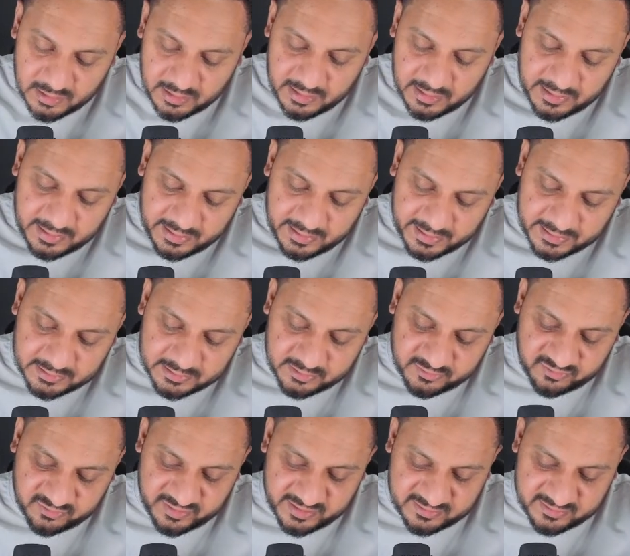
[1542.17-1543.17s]
And this
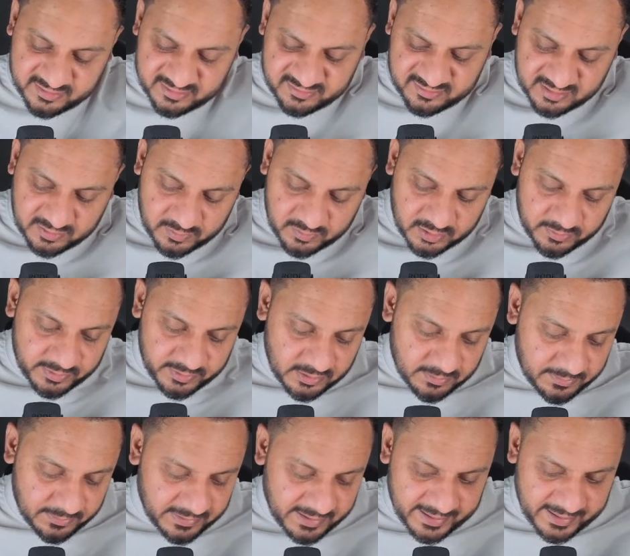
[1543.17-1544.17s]
raises equilibrium
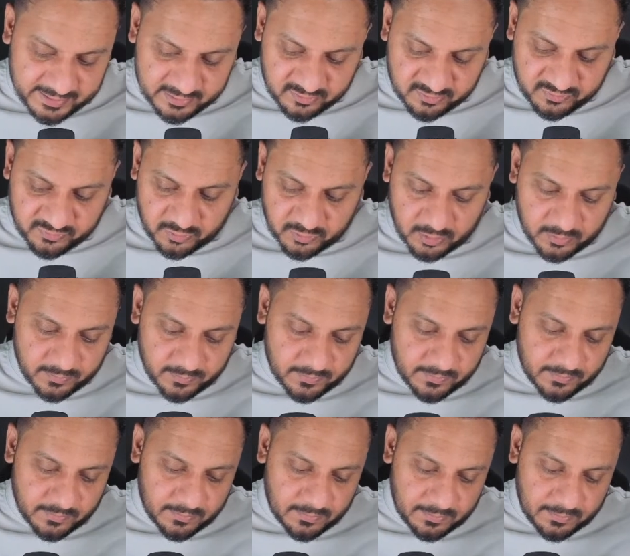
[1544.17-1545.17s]
price from
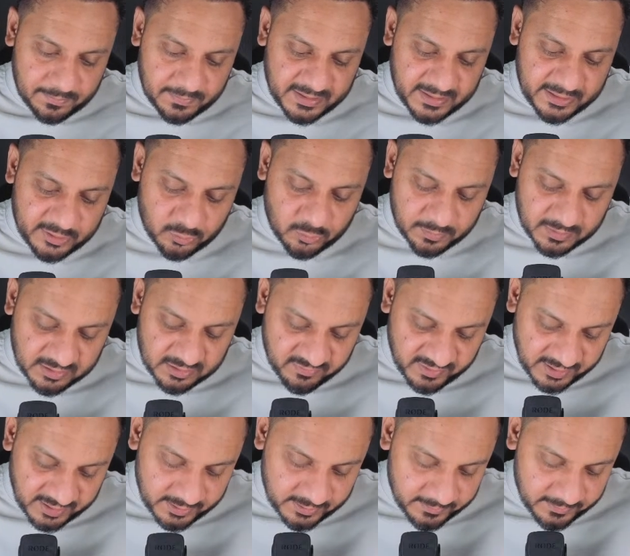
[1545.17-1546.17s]
P to
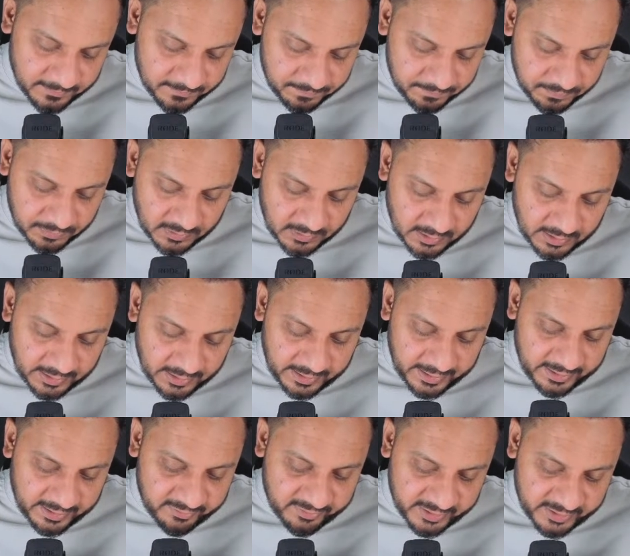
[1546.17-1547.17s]
P1
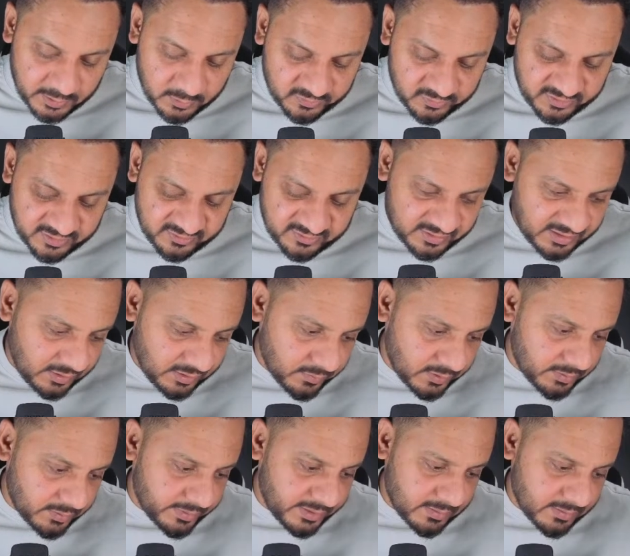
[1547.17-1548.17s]
and reduces
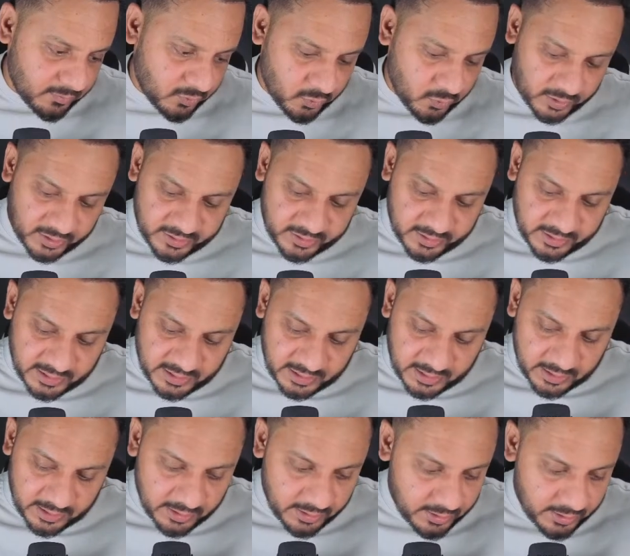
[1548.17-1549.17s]
equilibrium quantity
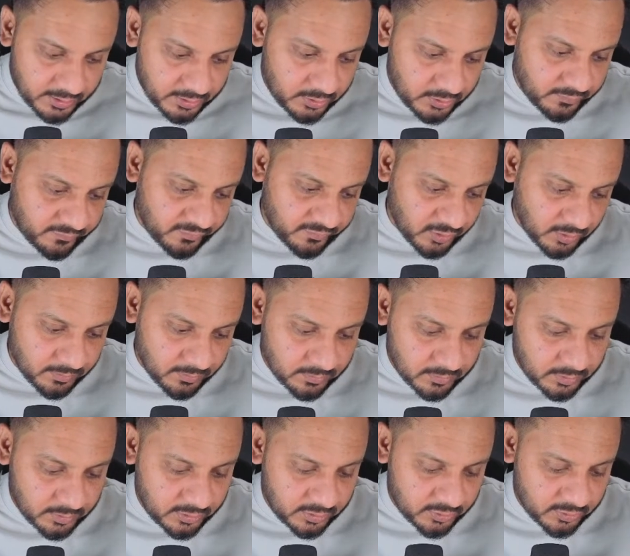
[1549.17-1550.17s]
from
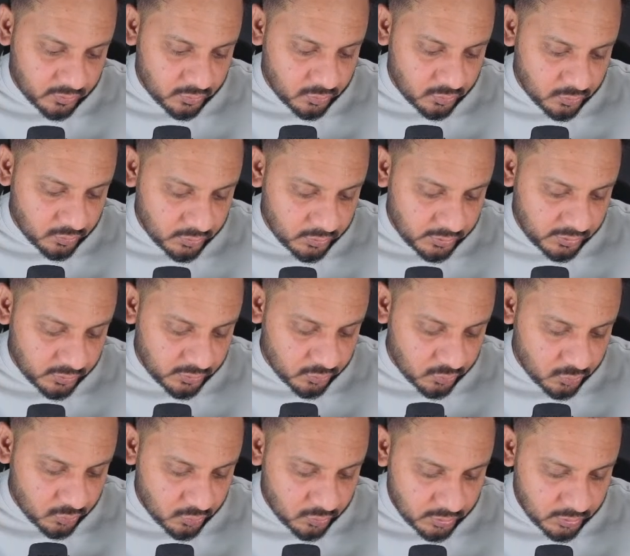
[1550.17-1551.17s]
Q
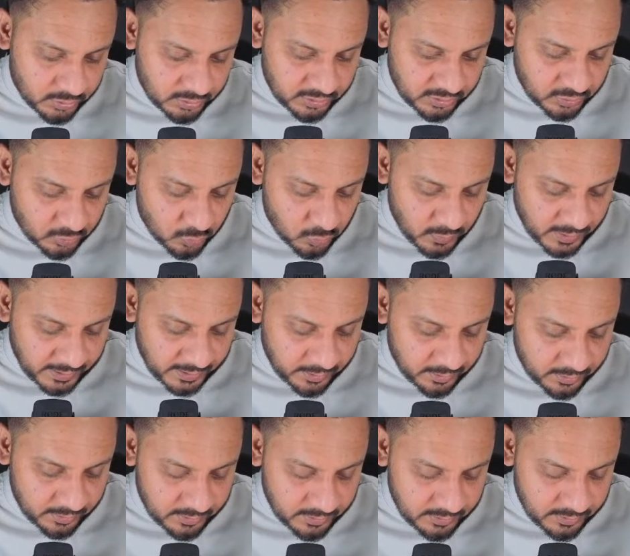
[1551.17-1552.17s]
to Q1,
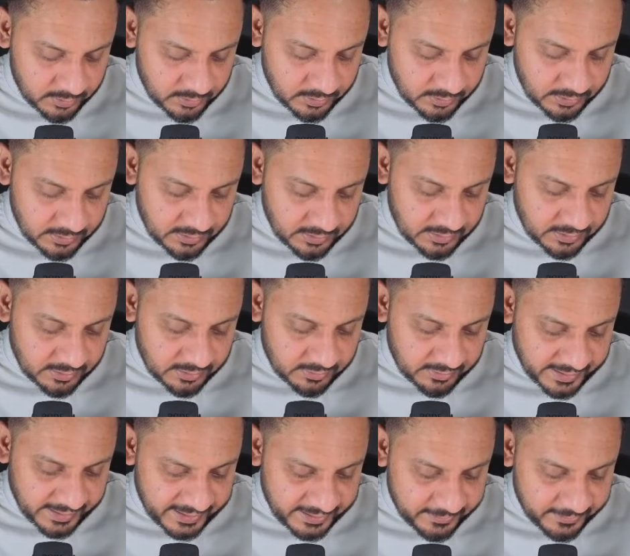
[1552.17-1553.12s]
right?